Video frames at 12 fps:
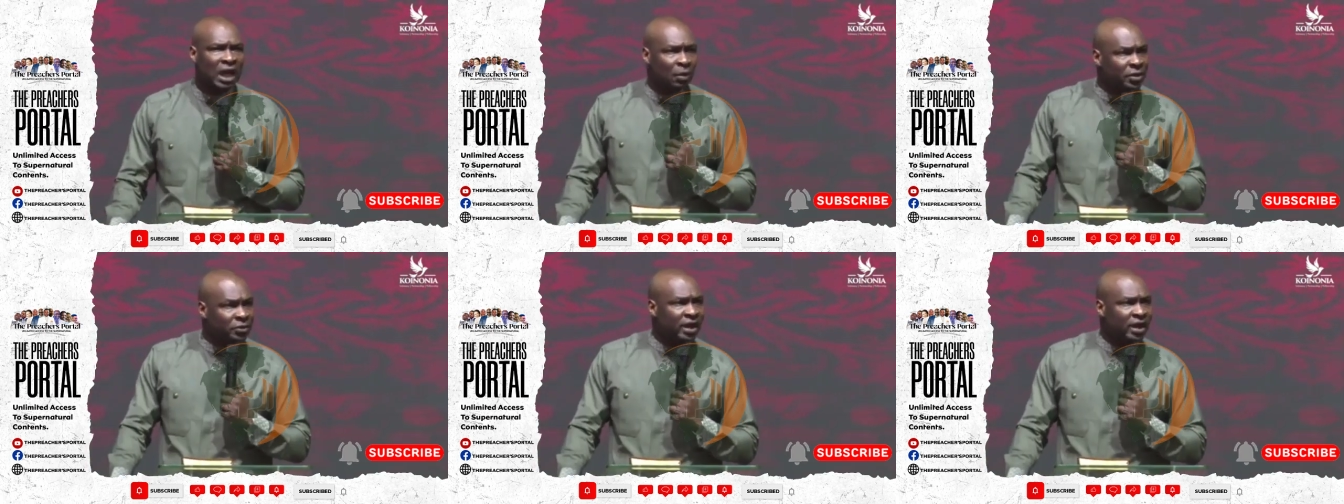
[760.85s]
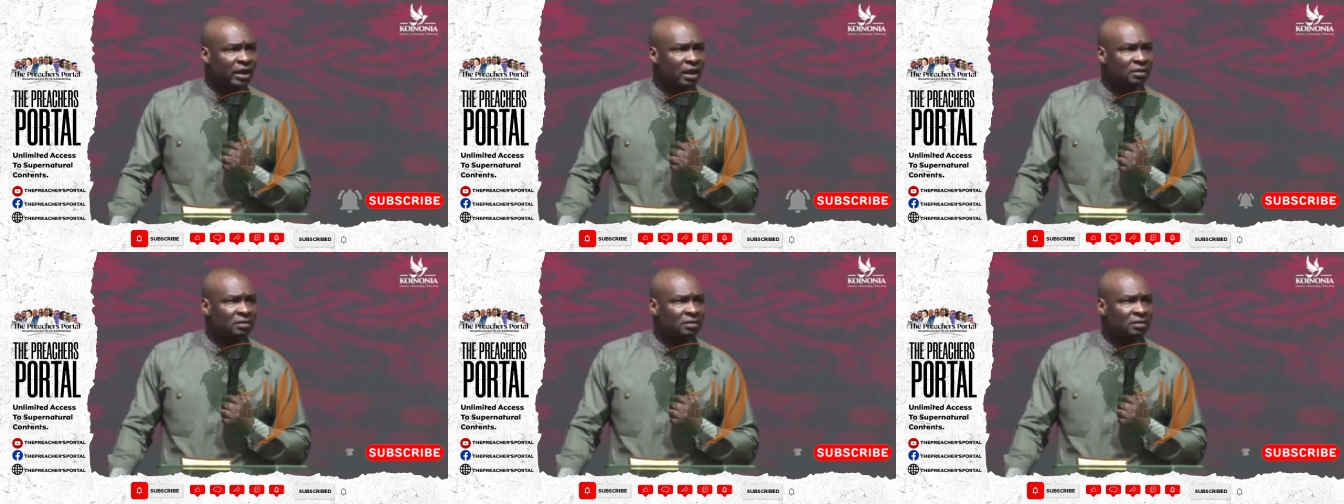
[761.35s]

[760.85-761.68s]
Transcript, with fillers: Are we together?